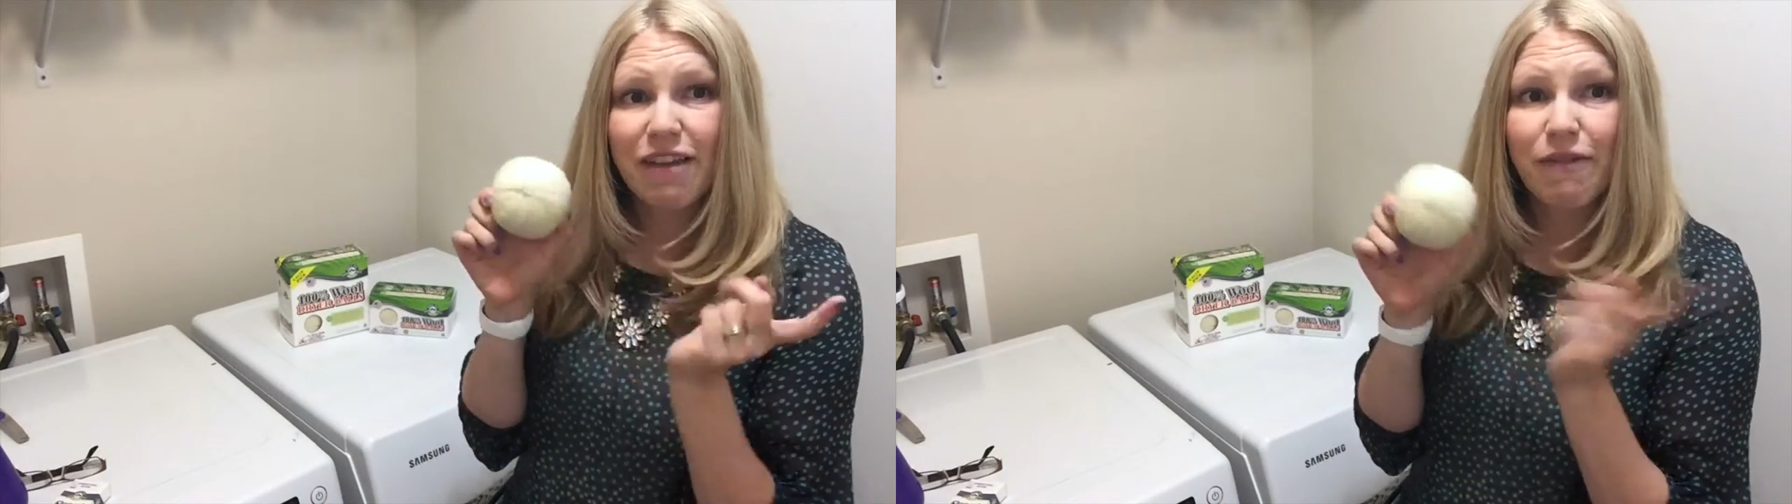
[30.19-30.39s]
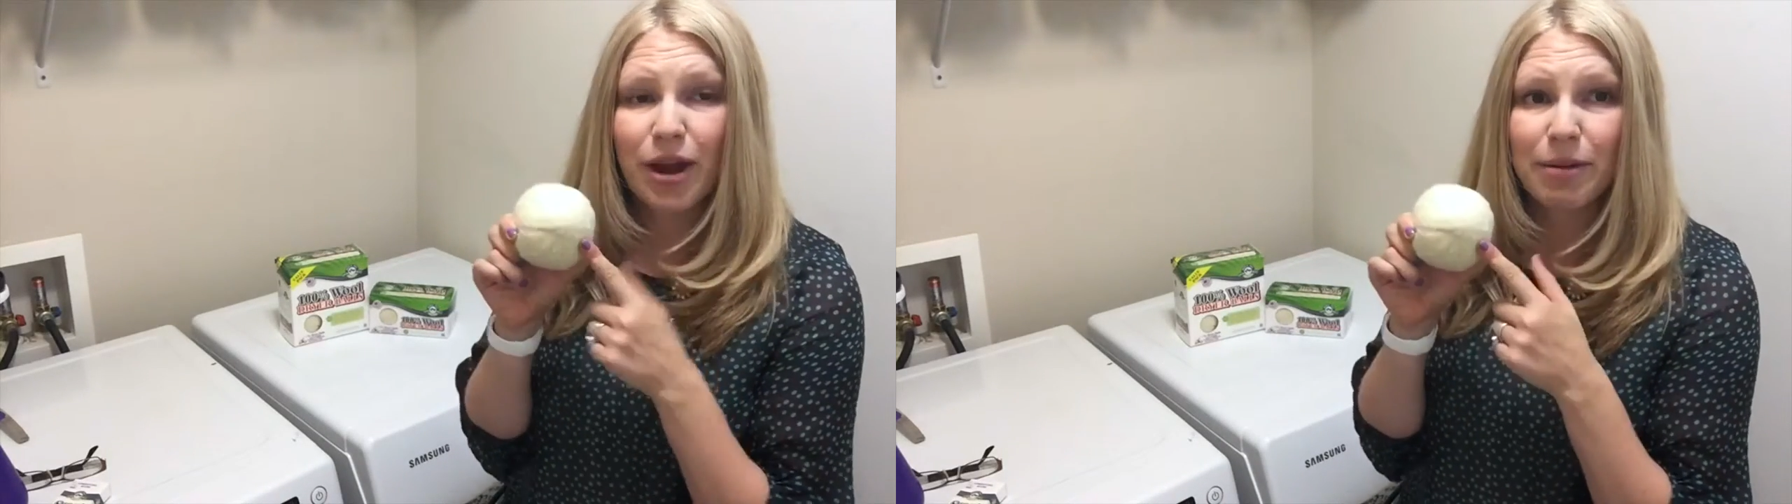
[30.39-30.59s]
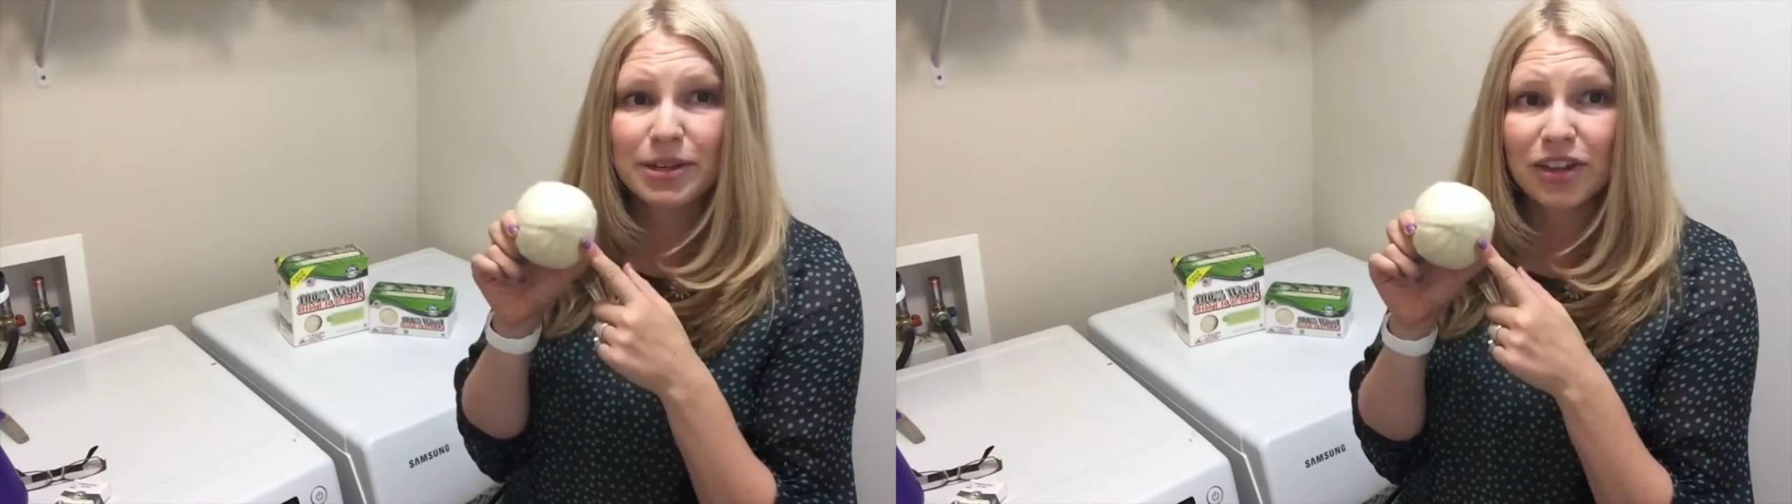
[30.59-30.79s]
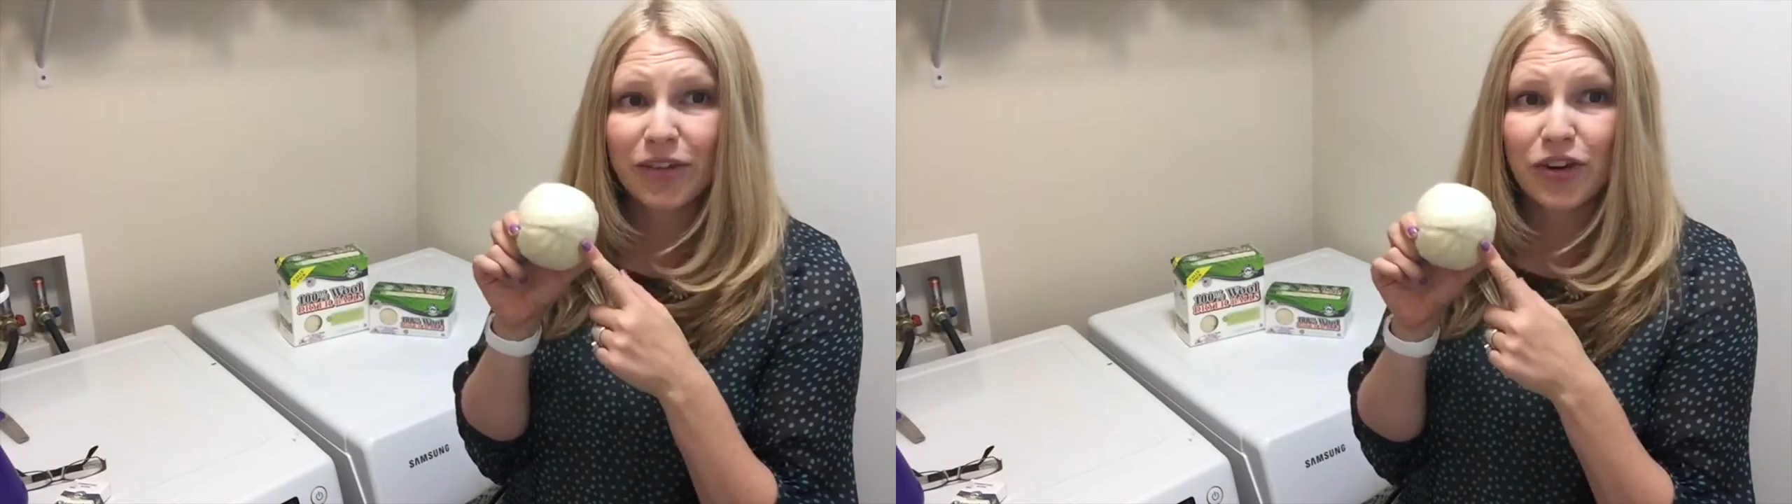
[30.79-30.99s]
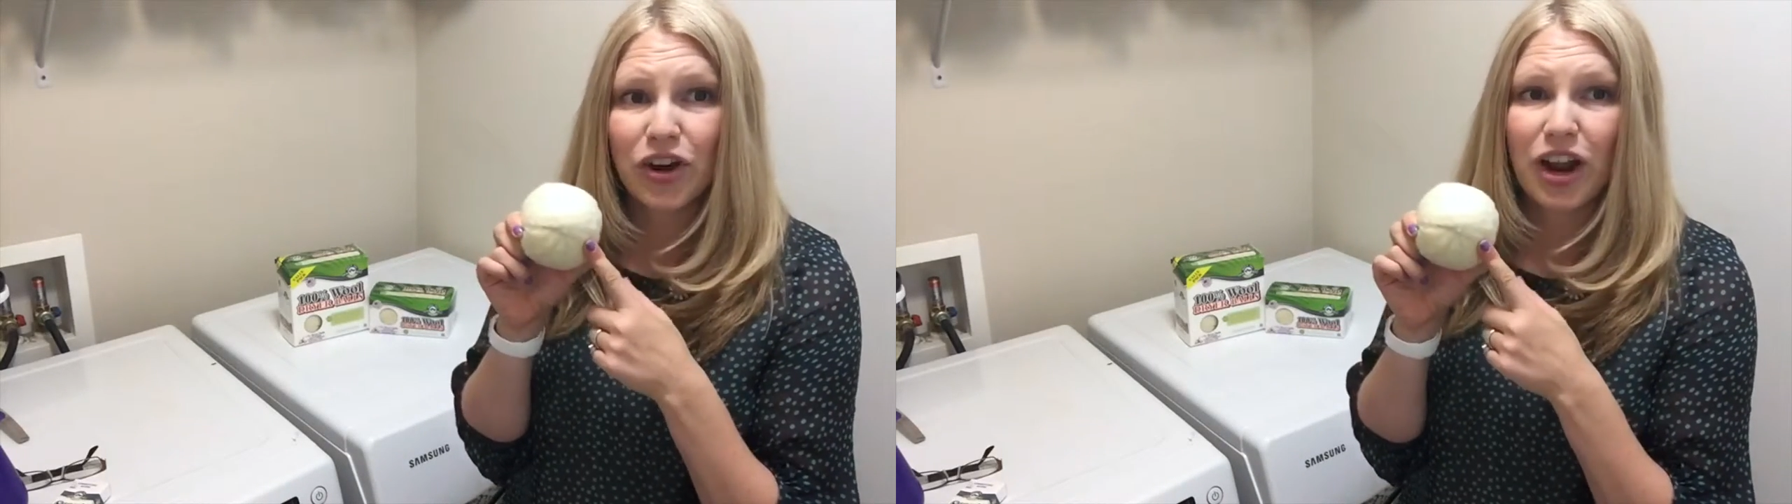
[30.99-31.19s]
fabric
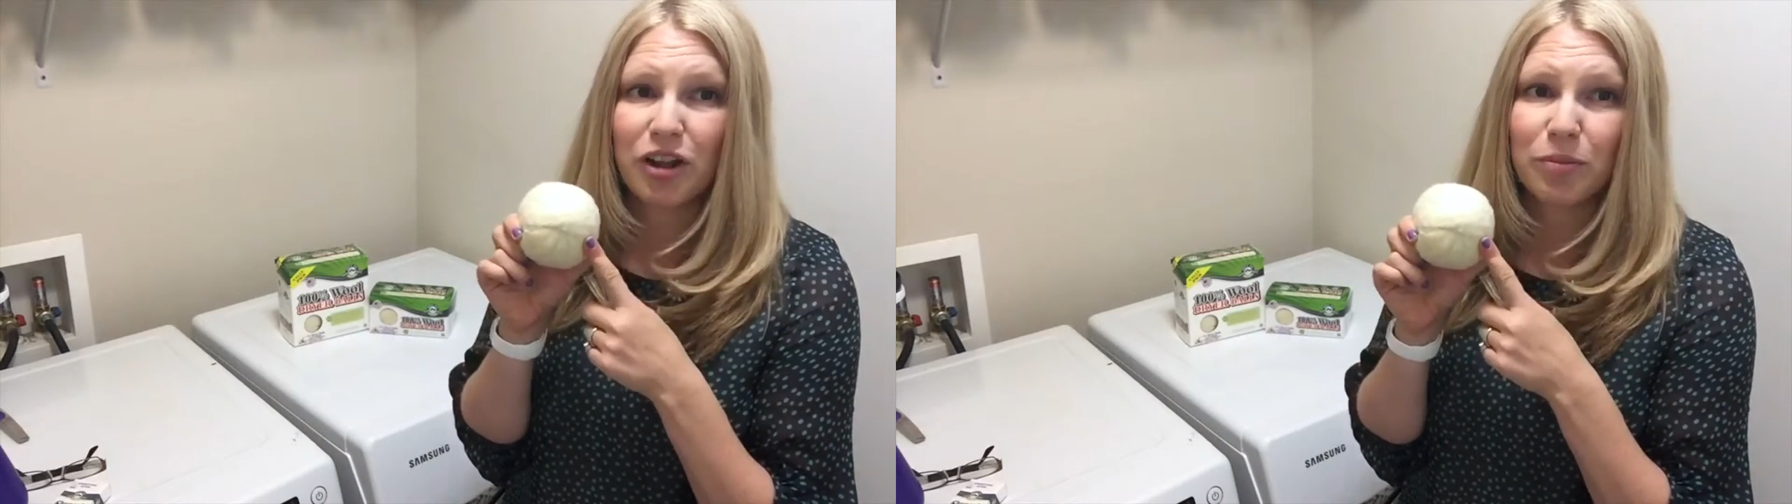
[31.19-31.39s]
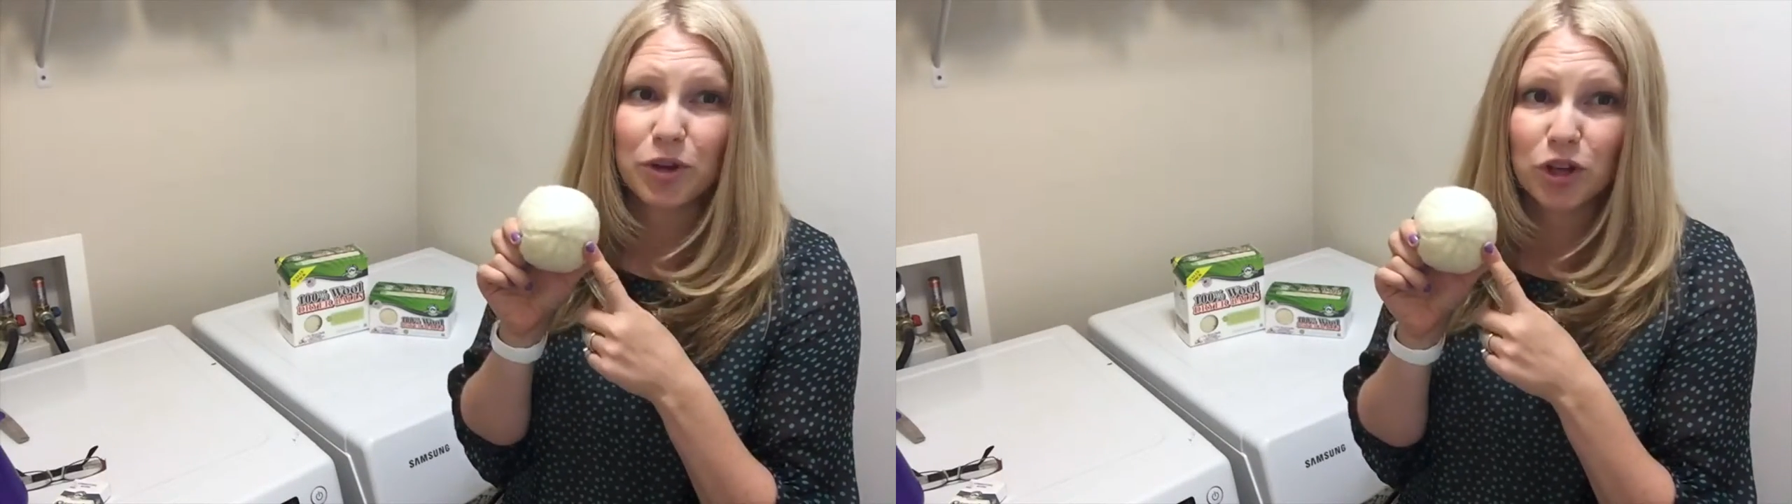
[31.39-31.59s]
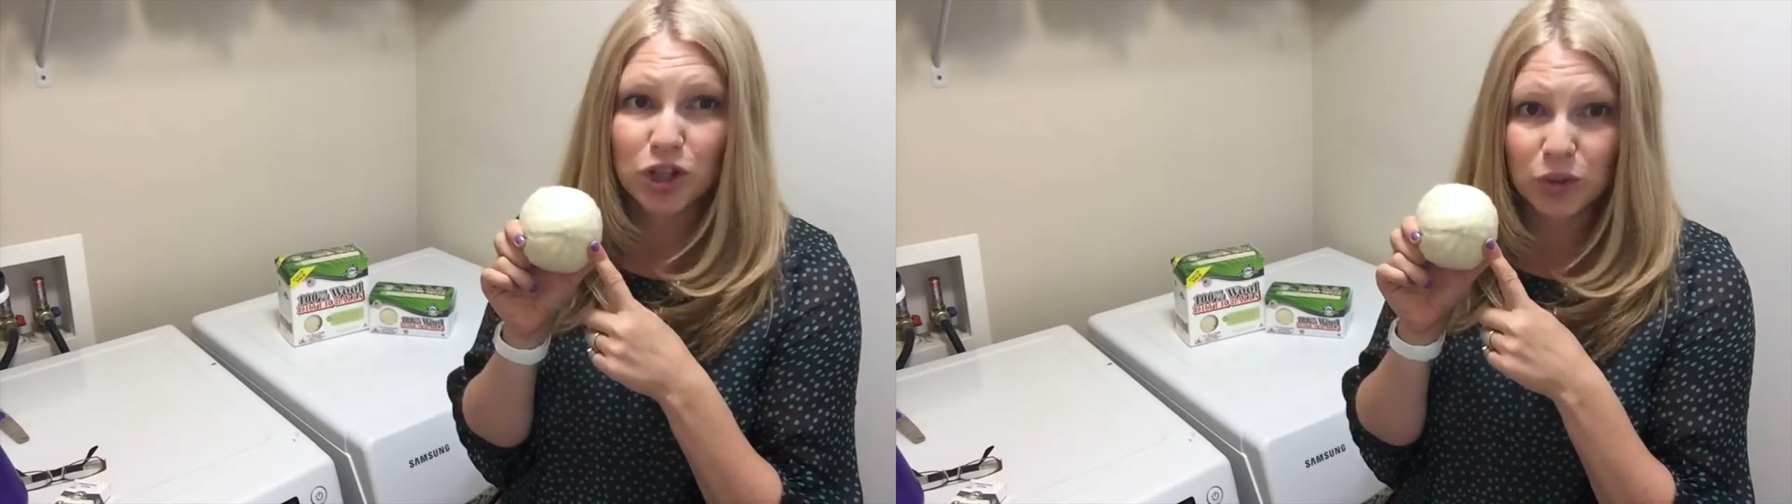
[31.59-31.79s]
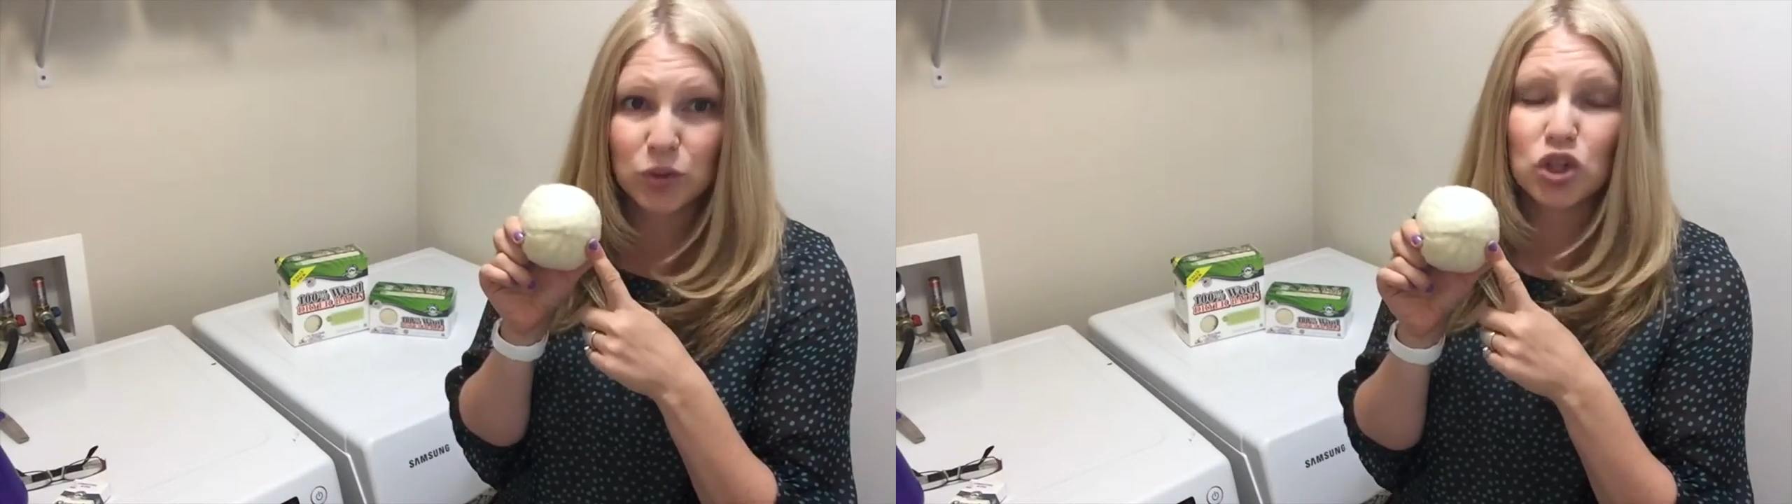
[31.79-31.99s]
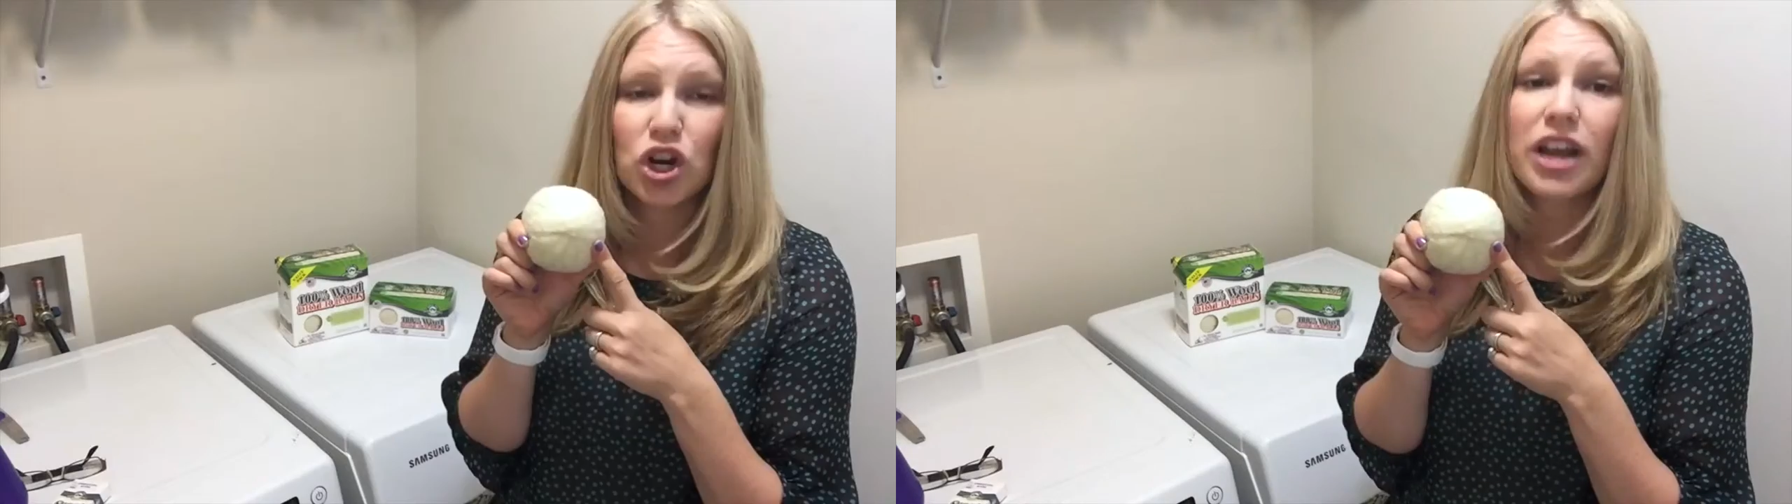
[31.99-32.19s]
softener, and help your
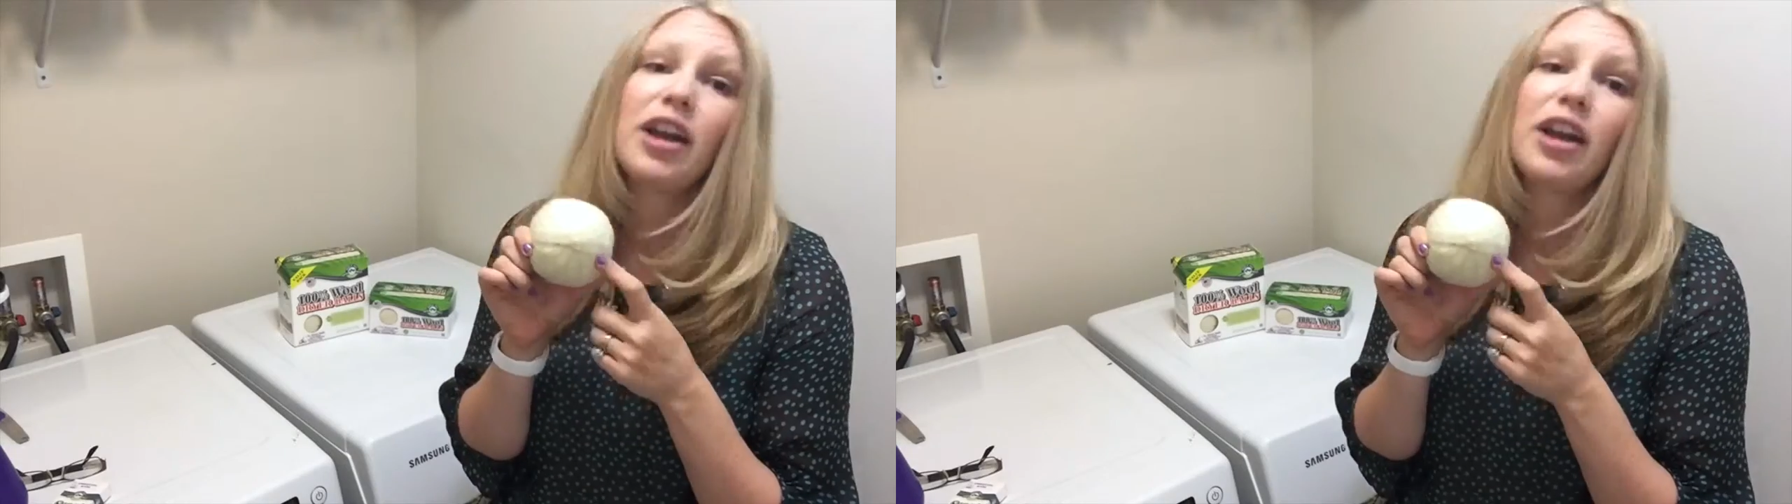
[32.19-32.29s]
clothes dry